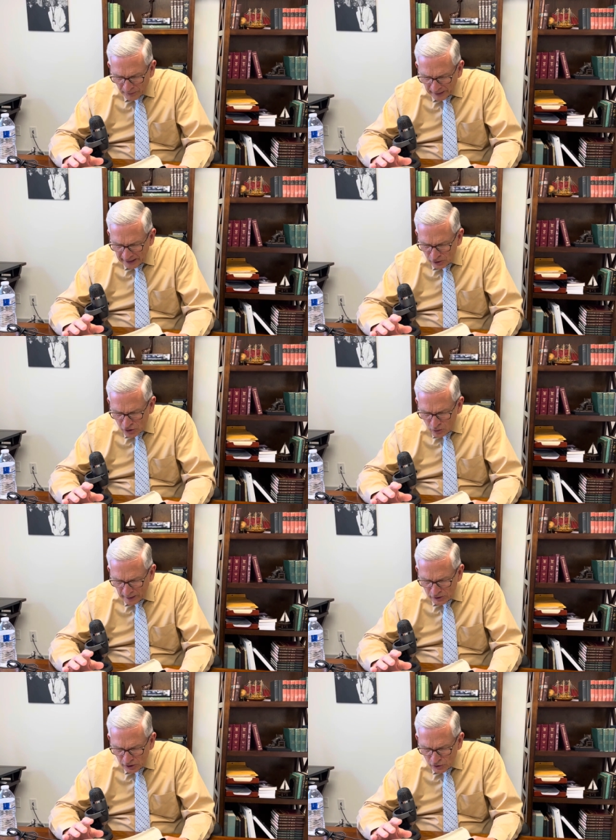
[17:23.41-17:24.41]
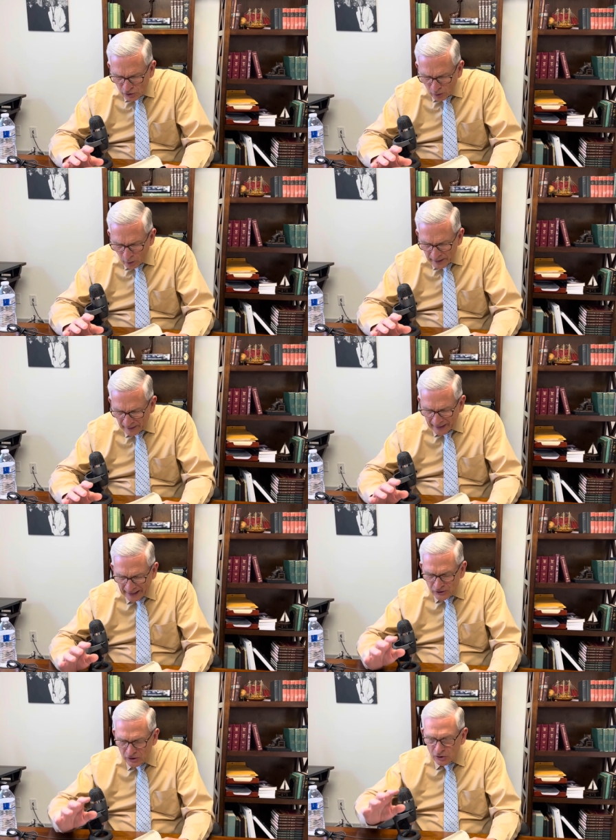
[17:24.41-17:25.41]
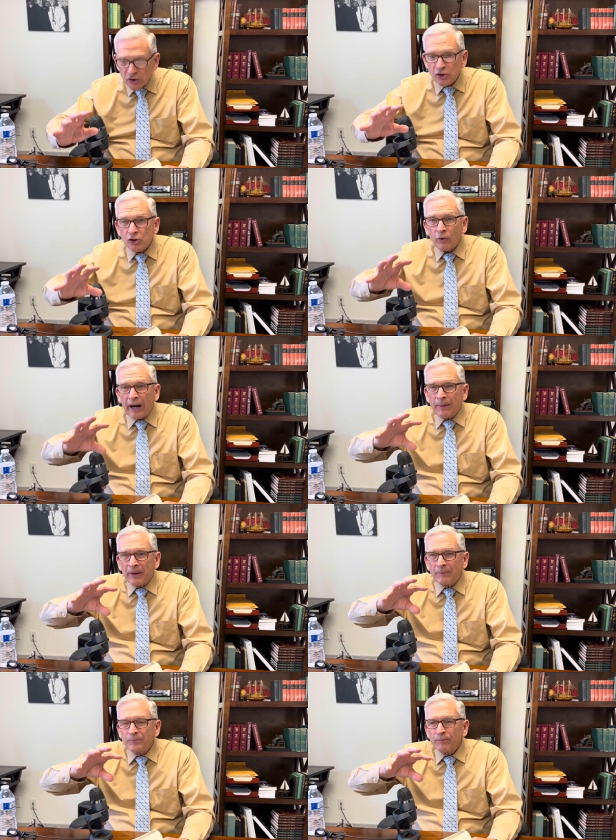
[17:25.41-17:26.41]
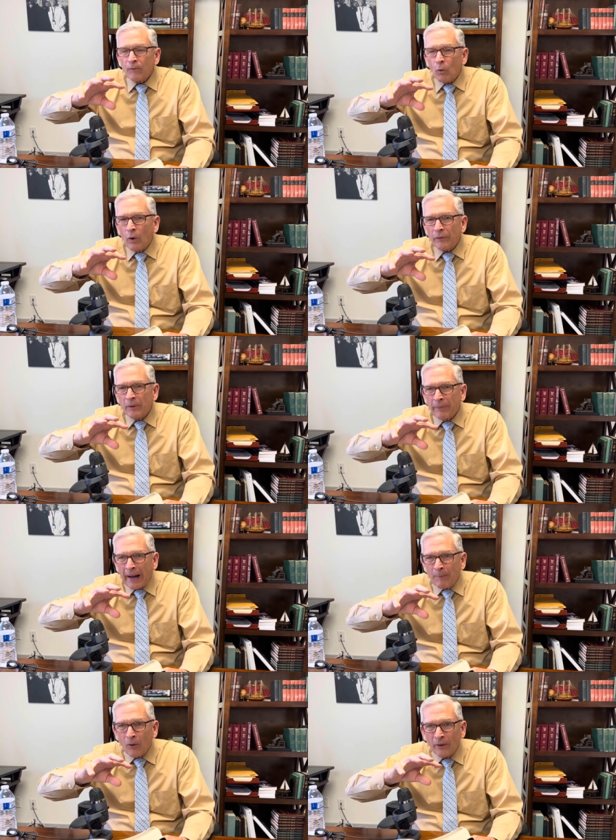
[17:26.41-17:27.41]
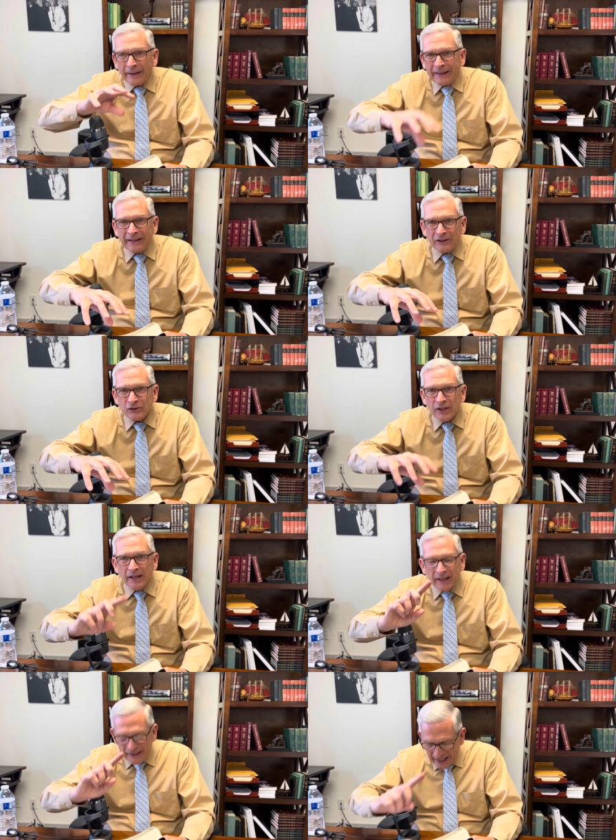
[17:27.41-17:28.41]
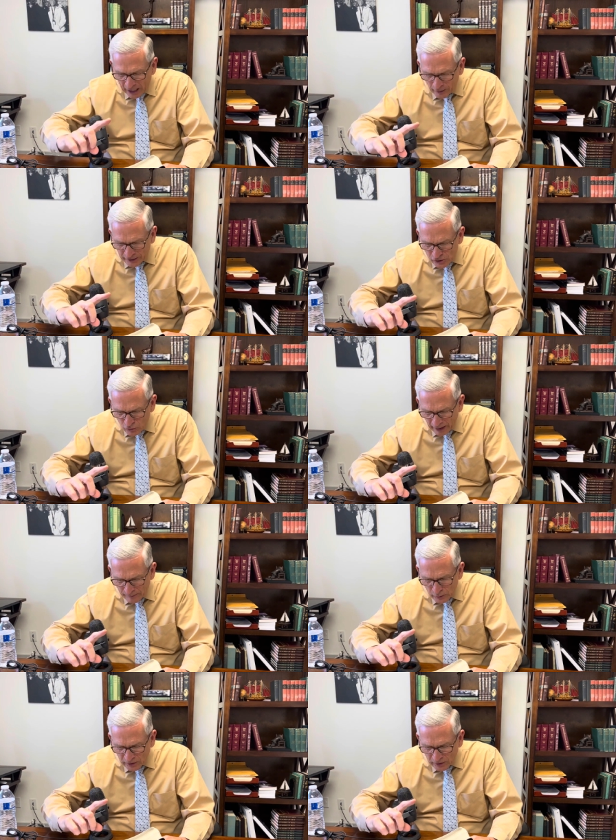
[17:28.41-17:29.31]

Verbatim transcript: than a two edged sword. Now, that's just describing what the Bible is. Now he describes what